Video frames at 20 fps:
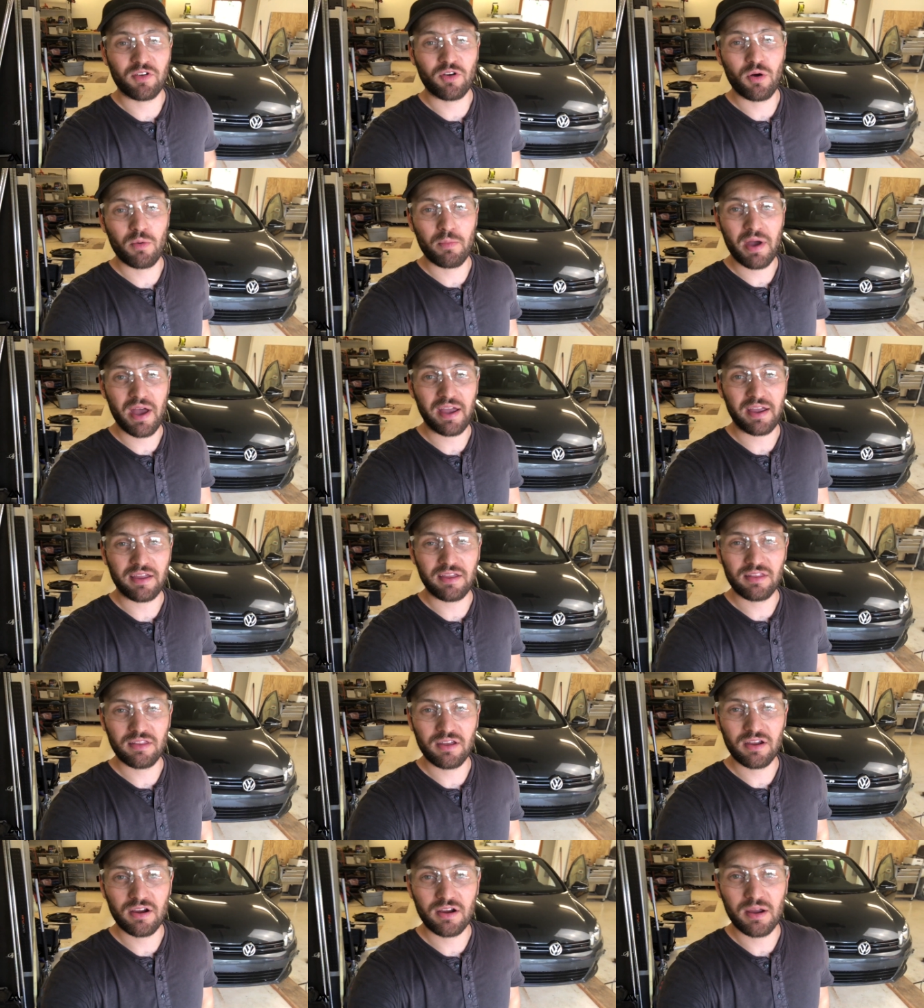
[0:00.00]
to go back
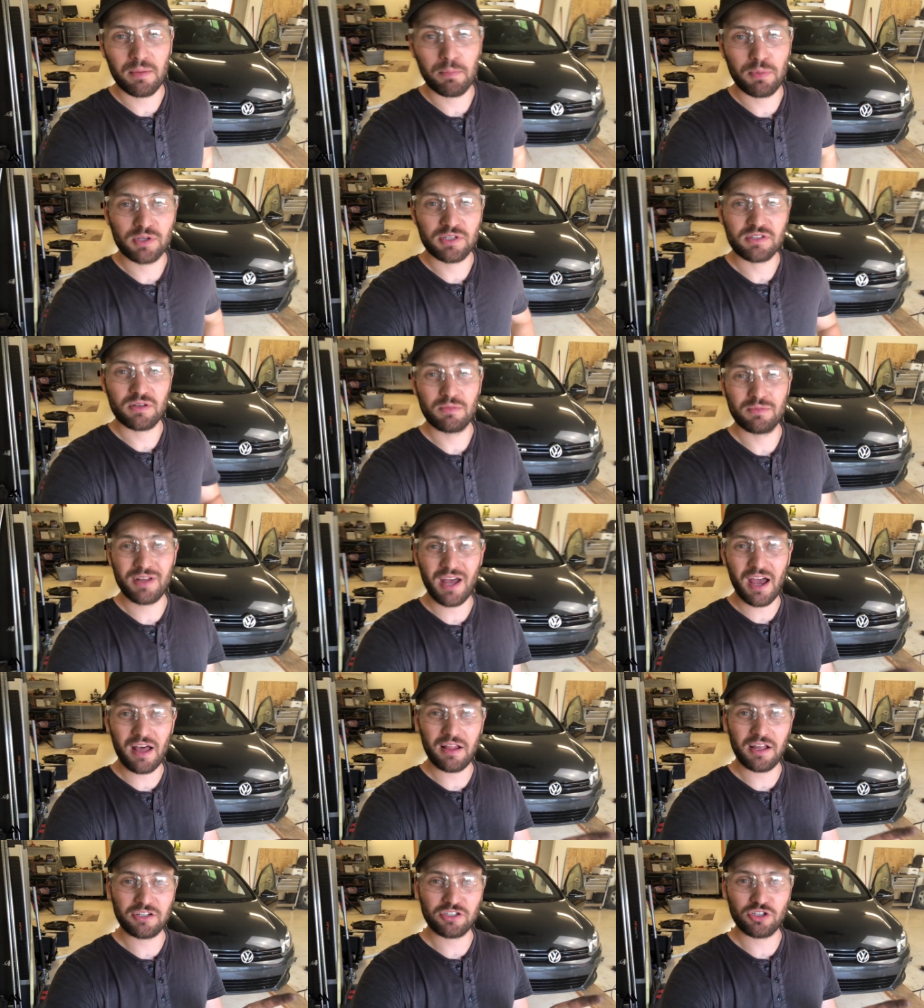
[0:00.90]
in there and put some
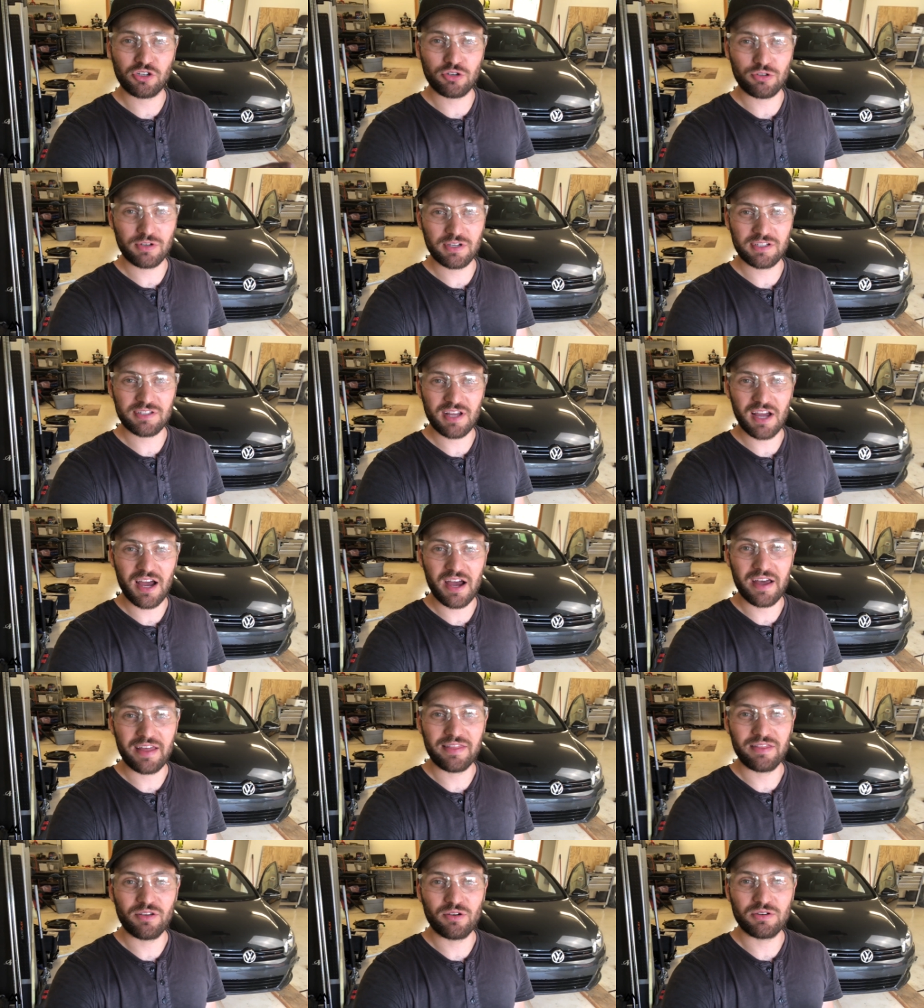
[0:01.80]
dielectric grease
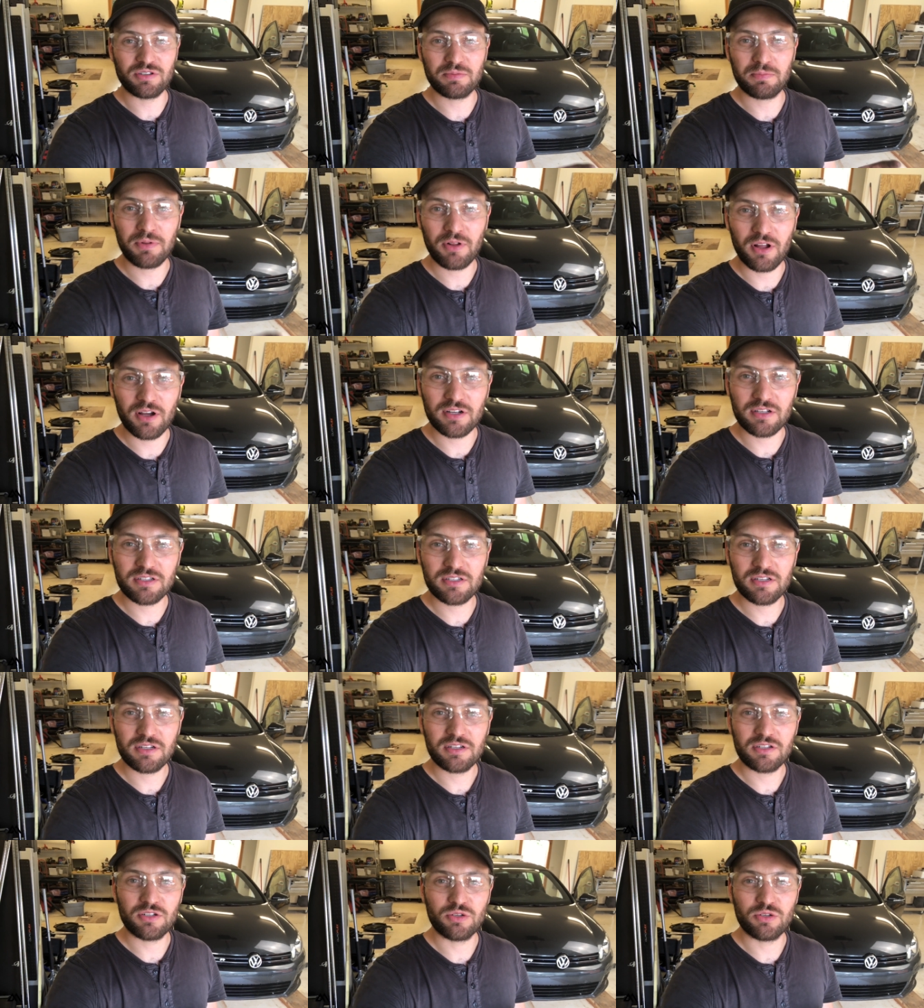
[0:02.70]
on those plugs